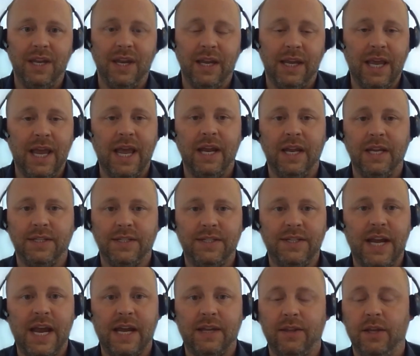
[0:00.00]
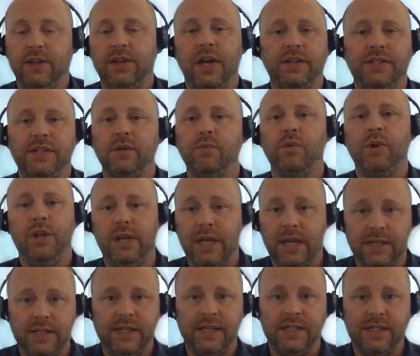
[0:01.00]
again it's tech that doesn't really
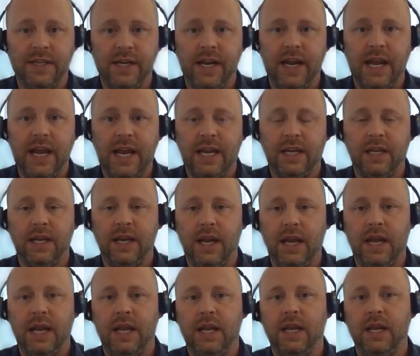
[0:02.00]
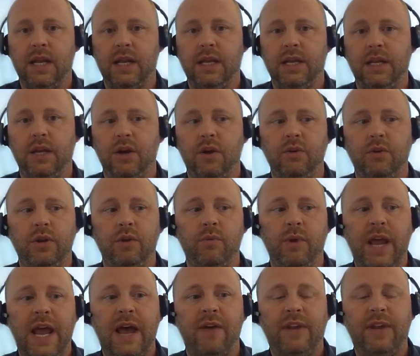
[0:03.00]
exist today and and you know you
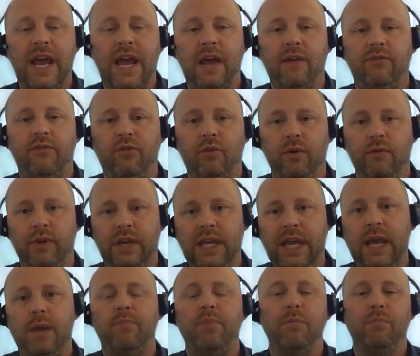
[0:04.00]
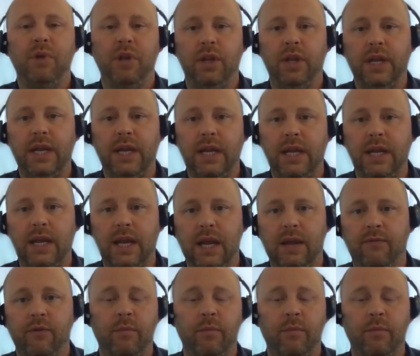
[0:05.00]
would have to have sort of a capability eh,